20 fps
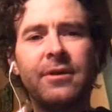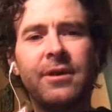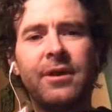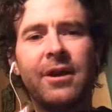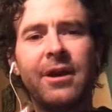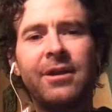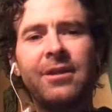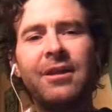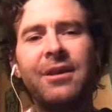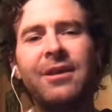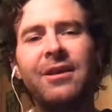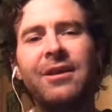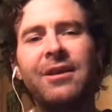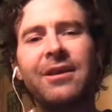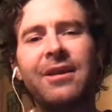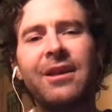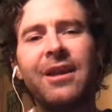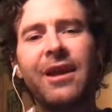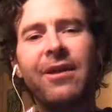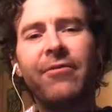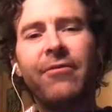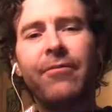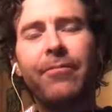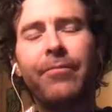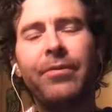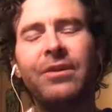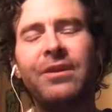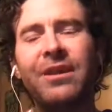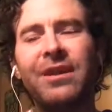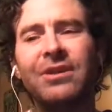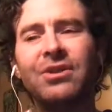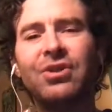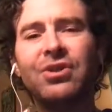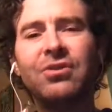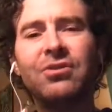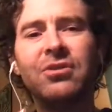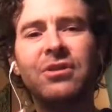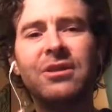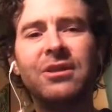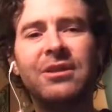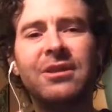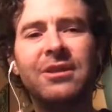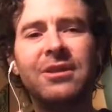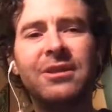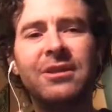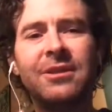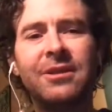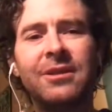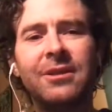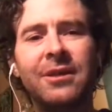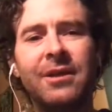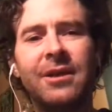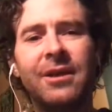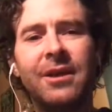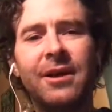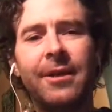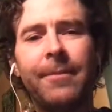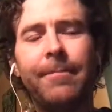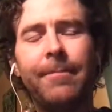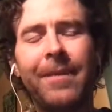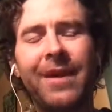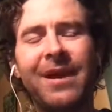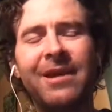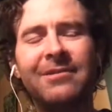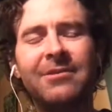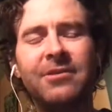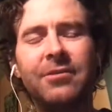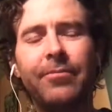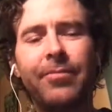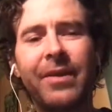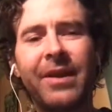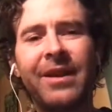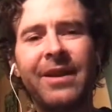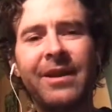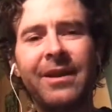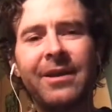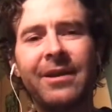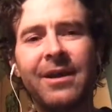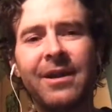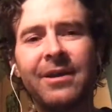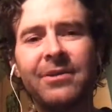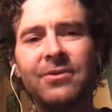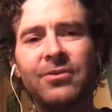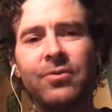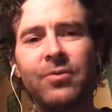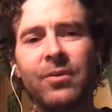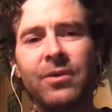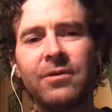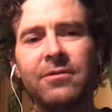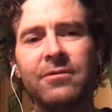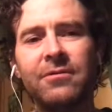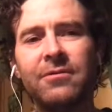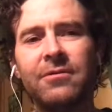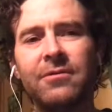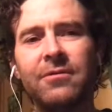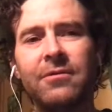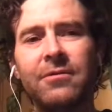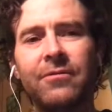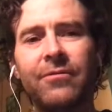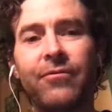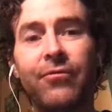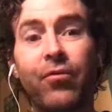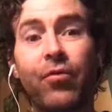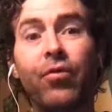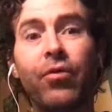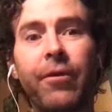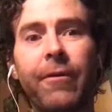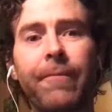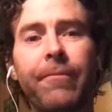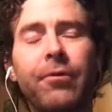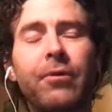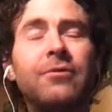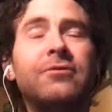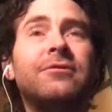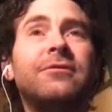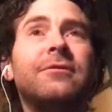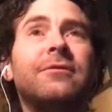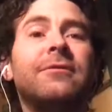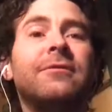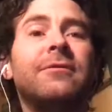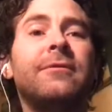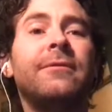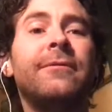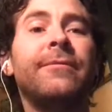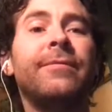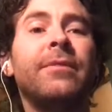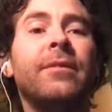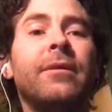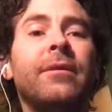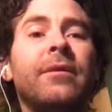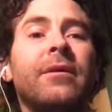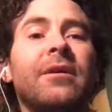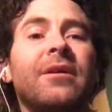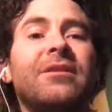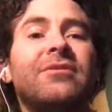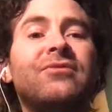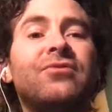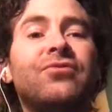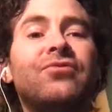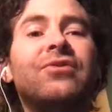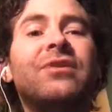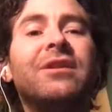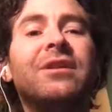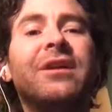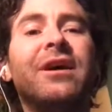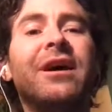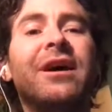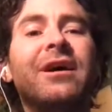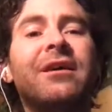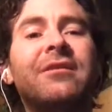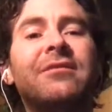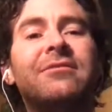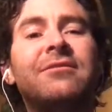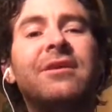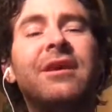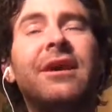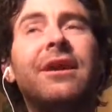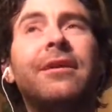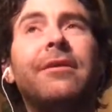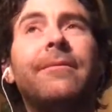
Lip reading: I think it can have a potentially emancipating consequence for your person, because you realize that